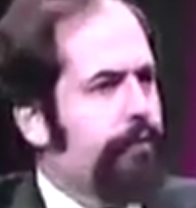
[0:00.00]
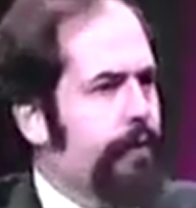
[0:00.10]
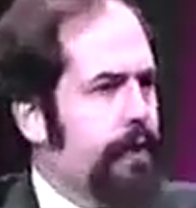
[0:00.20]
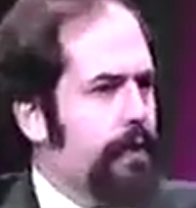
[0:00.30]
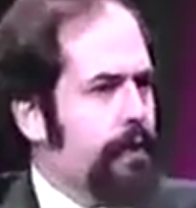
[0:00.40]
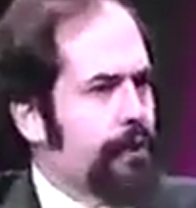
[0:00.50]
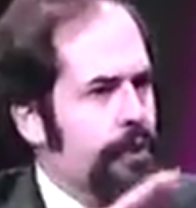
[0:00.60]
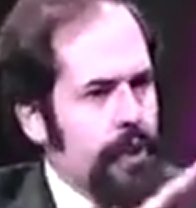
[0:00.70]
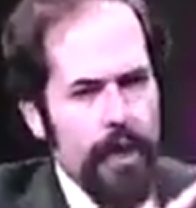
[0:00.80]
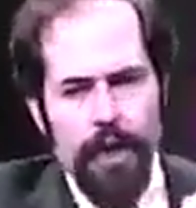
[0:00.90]

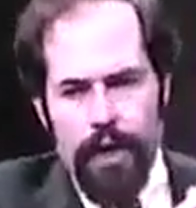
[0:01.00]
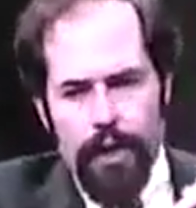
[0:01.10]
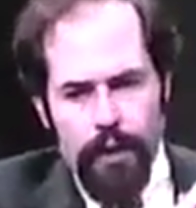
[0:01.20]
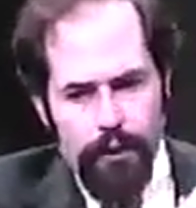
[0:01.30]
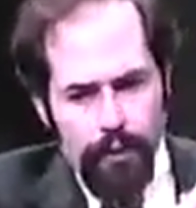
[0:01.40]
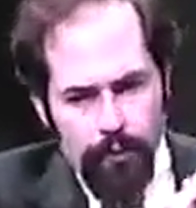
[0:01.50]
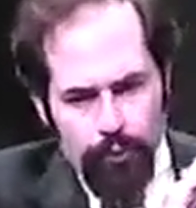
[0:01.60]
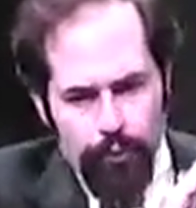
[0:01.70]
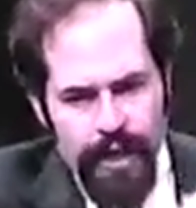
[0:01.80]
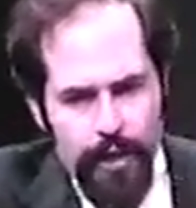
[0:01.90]
fields,
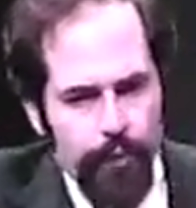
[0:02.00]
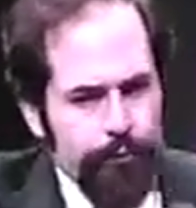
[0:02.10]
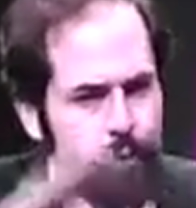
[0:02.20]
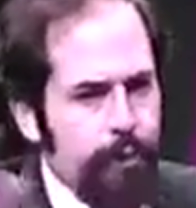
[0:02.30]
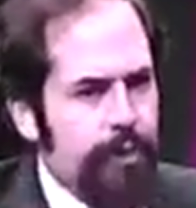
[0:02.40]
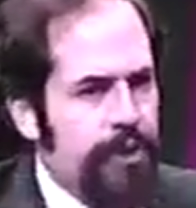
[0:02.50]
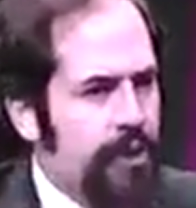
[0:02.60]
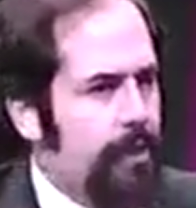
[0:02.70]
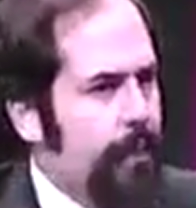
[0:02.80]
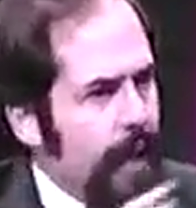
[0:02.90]
radio
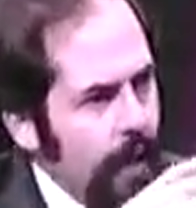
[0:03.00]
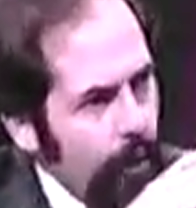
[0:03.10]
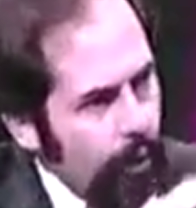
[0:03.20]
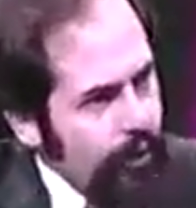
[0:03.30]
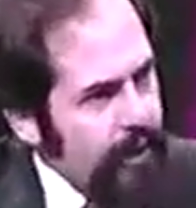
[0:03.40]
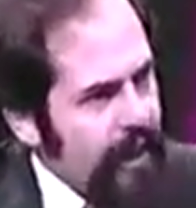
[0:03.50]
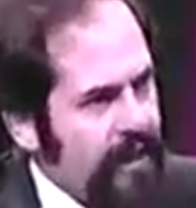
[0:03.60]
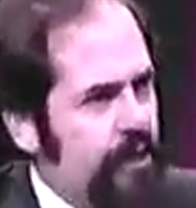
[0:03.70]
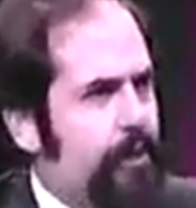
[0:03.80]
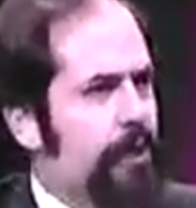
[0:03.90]
frequency power that
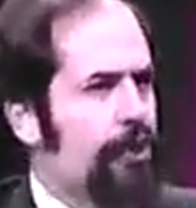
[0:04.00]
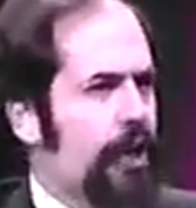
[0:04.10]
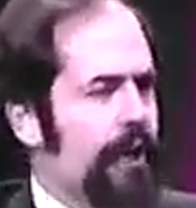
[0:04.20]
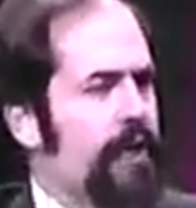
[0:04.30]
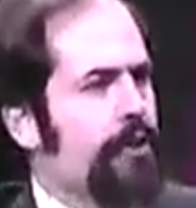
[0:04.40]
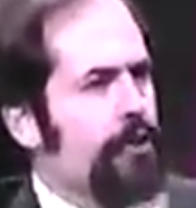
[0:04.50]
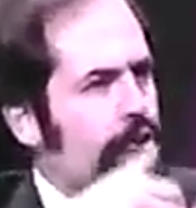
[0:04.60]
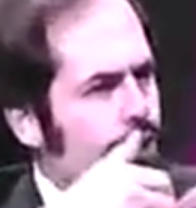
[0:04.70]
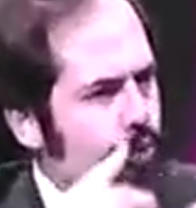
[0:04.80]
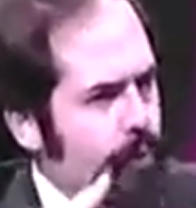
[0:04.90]
has to be injected to
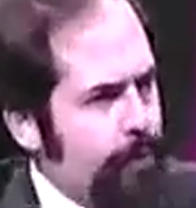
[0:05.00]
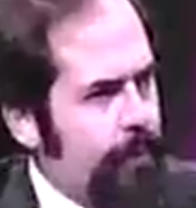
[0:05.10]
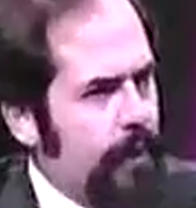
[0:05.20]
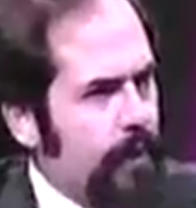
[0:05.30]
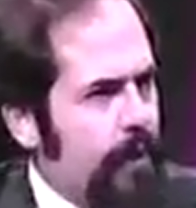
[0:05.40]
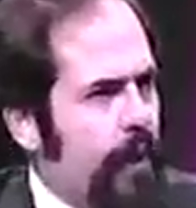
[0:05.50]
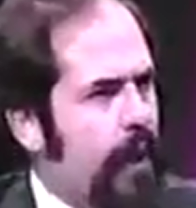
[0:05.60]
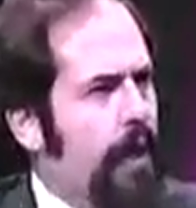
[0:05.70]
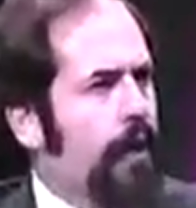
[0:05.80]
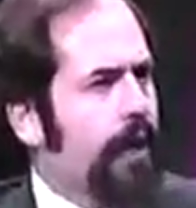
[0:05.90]
strip the
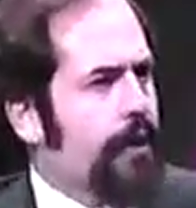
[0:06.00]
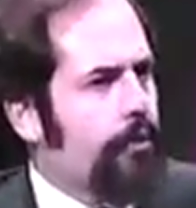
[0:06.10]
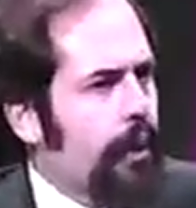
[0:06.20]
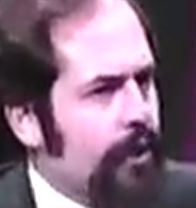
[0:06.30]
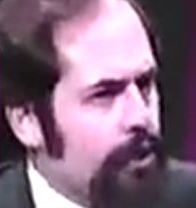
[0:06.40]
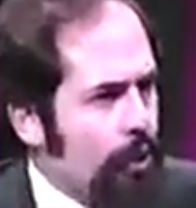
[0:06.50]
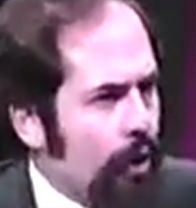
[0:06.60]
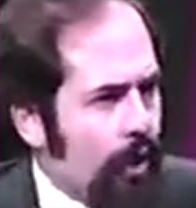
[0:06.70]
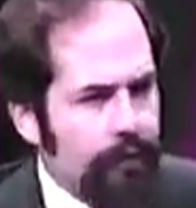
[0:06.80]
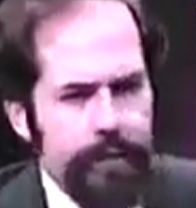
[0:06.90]
electrons
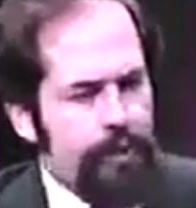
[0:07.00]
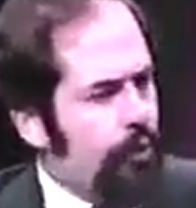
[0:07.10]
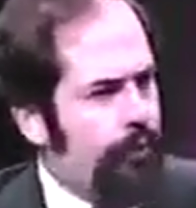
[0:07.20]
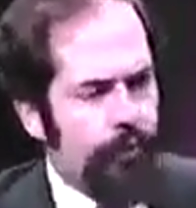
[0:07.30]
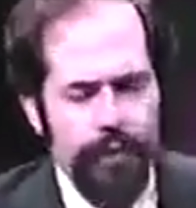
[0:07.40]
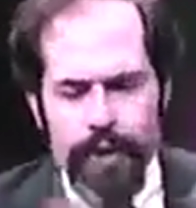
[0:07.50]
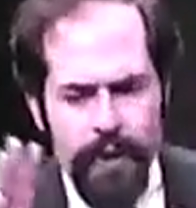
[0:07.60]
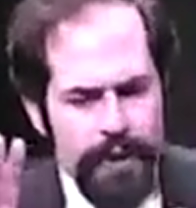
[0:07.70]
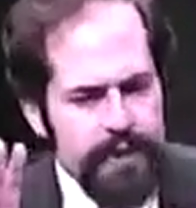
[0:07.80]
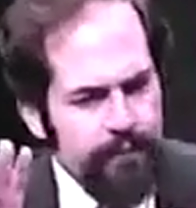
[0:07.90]
off, and so forth.
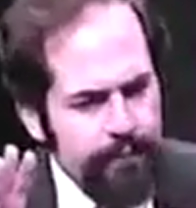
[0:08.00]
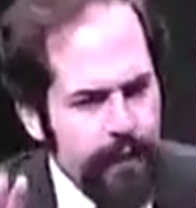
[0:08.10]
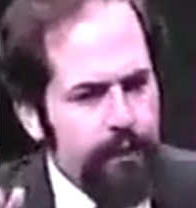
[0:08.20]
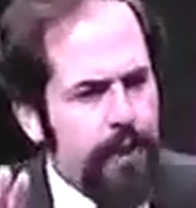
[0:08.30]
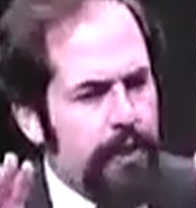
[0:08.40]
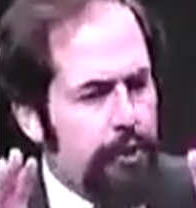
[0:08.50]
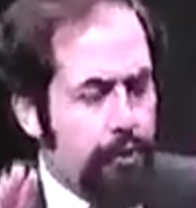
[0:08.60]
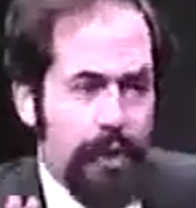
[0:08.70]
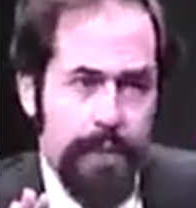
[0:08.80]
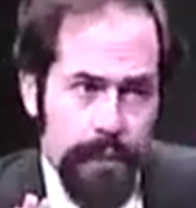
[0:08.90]
It's a very
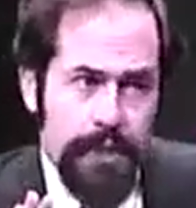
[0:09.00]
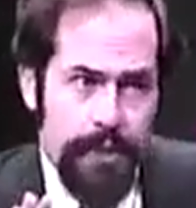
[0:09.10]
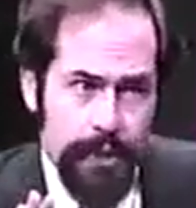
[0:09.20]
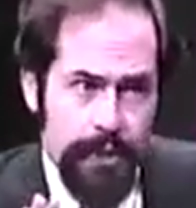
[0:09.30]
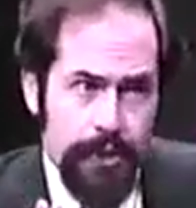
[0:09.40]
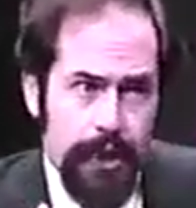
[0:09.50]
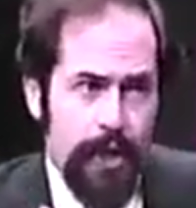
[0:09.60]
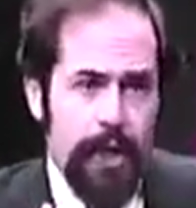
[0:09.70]
tricky business,